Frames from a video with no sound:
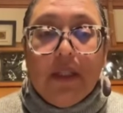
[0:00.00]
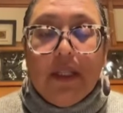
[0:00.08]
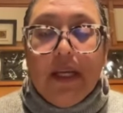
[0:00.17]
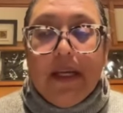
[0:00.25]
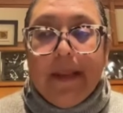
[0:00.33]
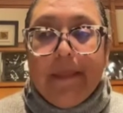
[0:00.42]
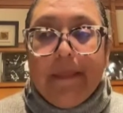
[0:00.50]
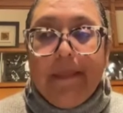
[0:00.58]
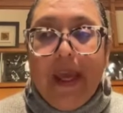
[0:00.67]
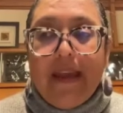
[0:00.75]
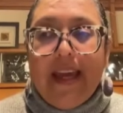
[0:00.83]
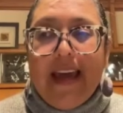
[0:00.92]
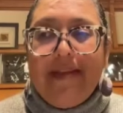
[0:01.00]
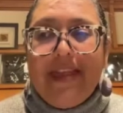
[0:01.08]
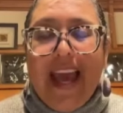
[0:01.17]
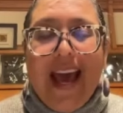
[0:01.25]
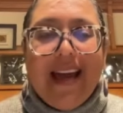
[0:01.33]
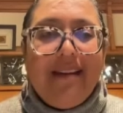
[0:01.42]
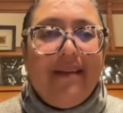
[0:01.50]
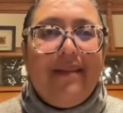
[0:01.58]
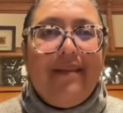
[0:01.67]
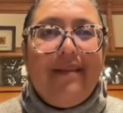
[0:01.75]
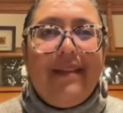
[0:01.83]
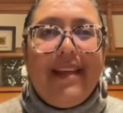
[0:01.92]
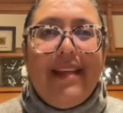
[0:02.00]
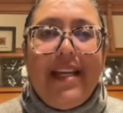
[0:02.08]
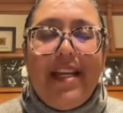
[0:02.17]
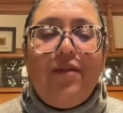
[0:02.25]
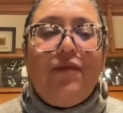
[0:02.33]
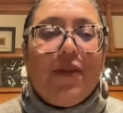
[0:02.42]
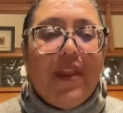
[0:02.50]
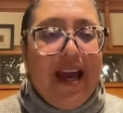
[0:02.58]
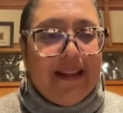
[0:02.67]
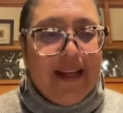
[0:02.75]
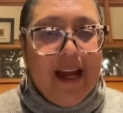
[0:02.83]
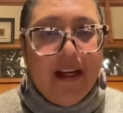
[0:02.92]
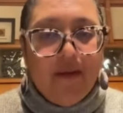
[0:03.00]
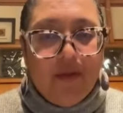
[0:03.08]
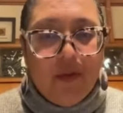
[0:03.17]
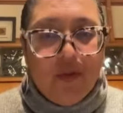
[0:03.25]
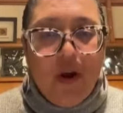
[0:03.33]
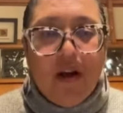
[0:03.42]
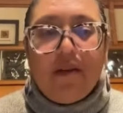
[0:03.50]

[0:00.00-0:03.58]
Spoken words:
And that the need for that kind of struggle